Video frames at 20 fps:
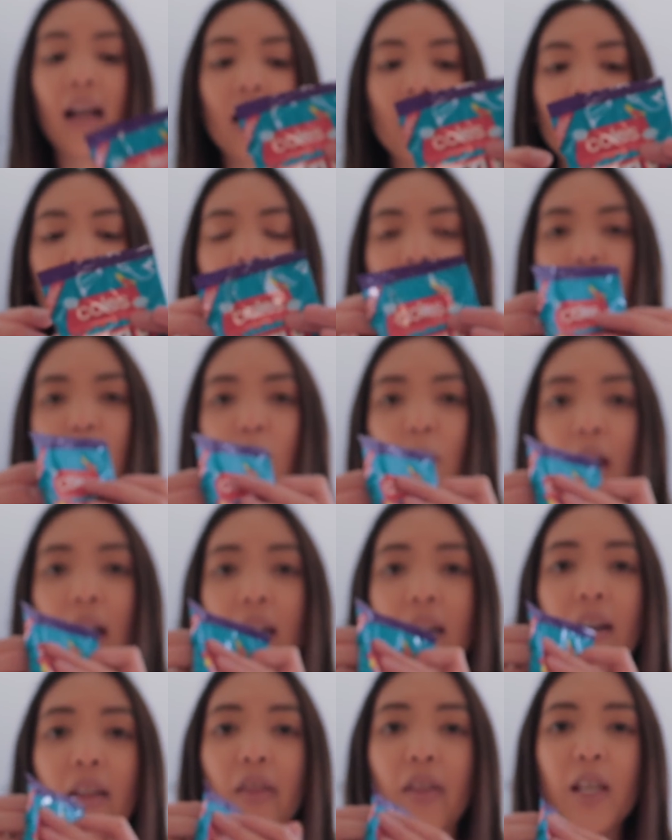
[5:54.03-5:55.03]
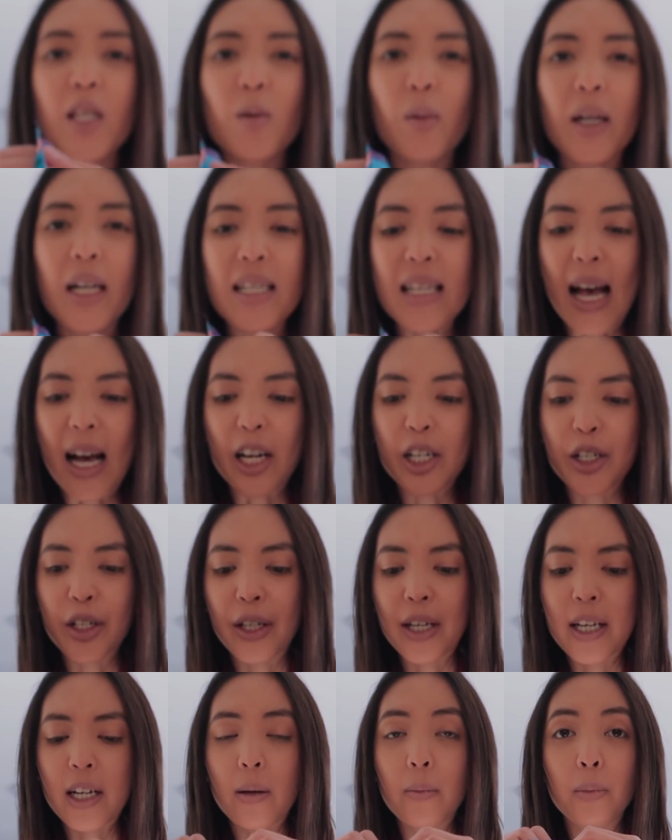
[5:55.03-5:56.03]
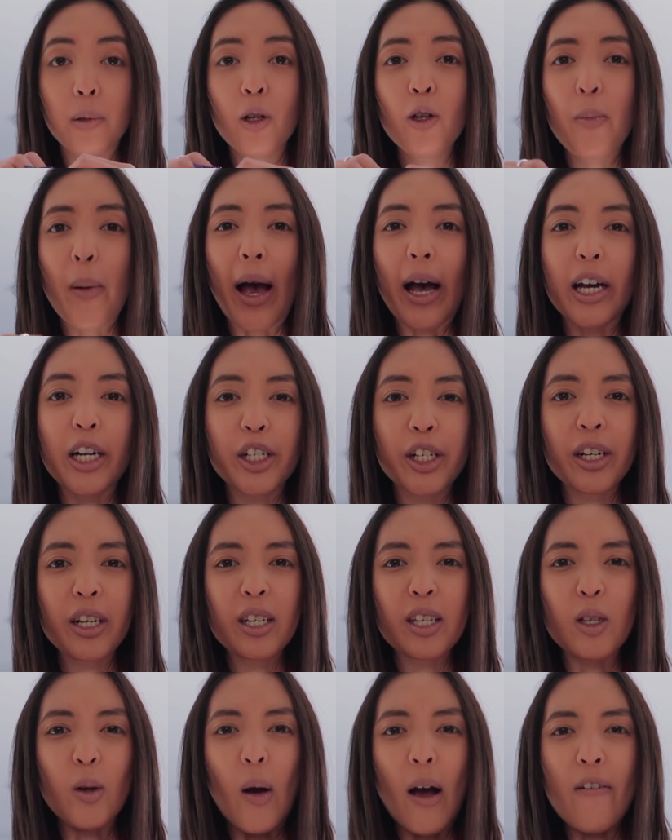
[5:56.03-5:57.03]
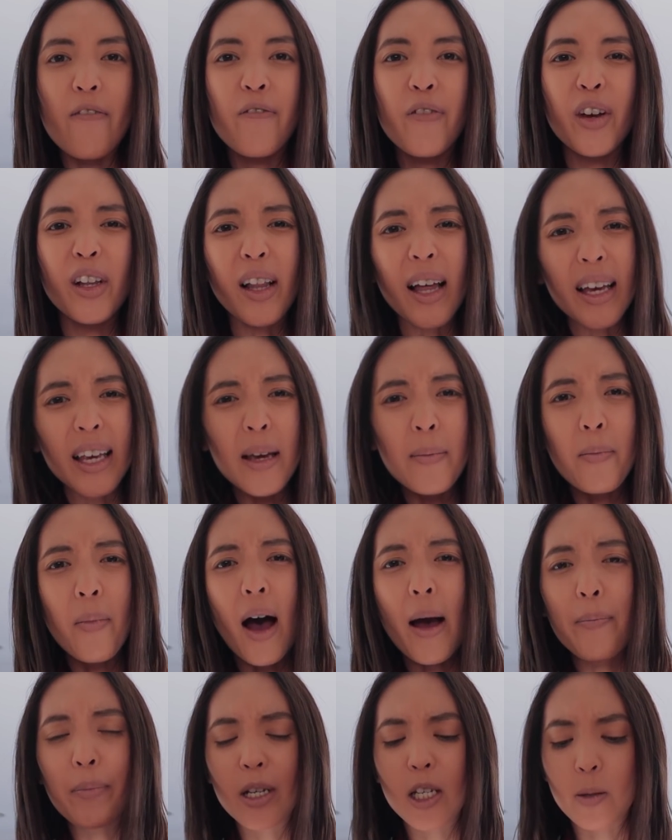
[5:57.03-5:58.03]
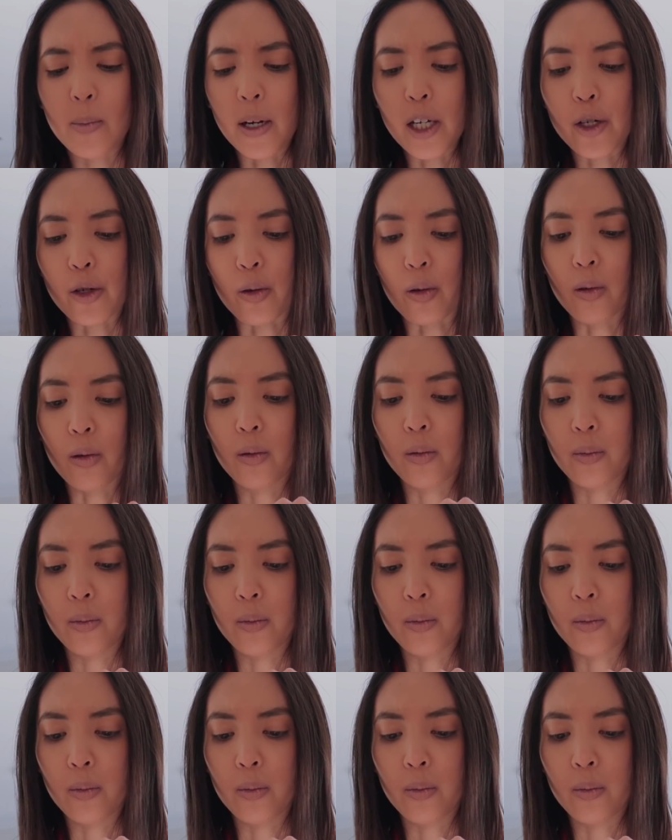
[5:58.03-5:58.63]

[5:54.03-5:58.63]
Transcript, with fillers: Last one. This one is actually in a blue packaging, so I feel like it might be special.